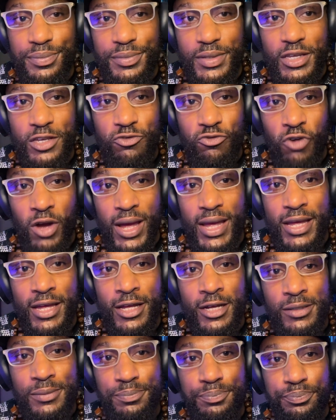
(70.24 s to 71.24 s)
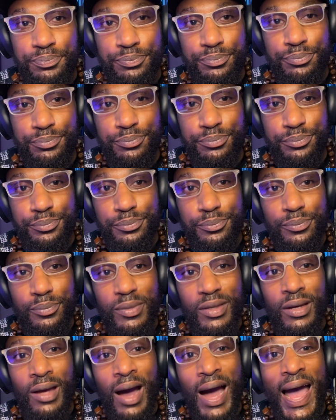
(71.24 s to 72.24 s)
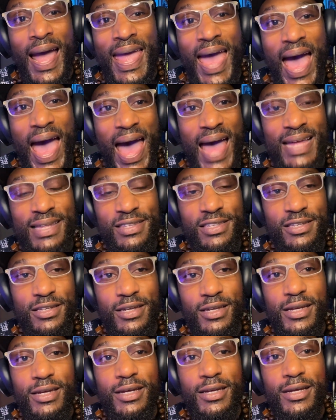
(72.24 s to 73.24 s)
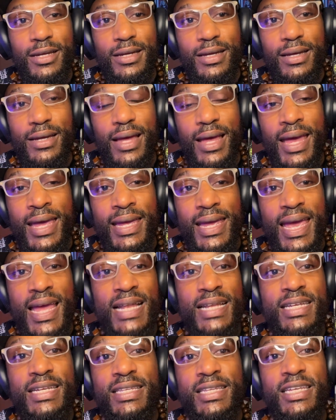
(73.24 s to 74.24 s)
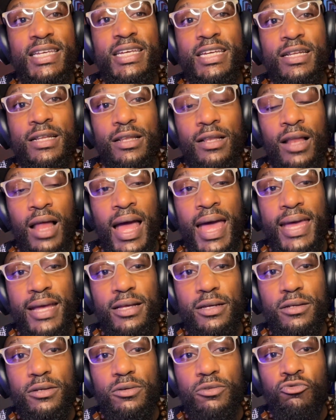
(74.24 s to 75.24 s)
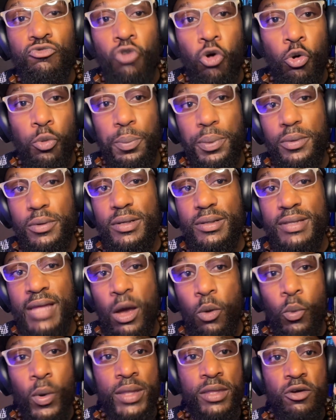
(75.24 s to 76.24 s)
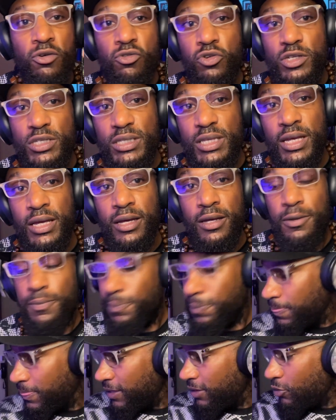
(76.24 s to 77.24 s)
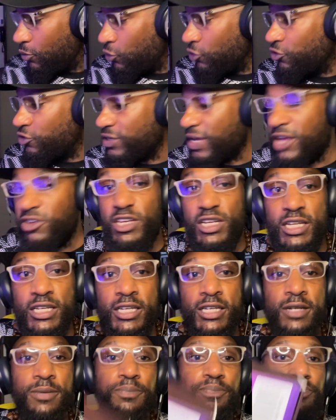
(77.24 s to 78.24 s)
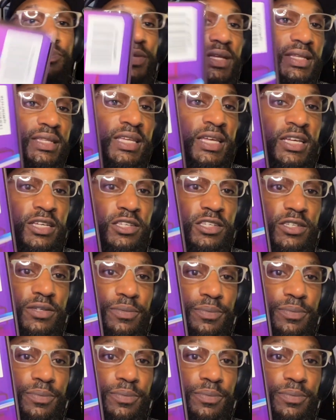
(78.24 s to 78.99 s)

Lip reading: it's right here. I had a LED light rope that went across there, which was actually this.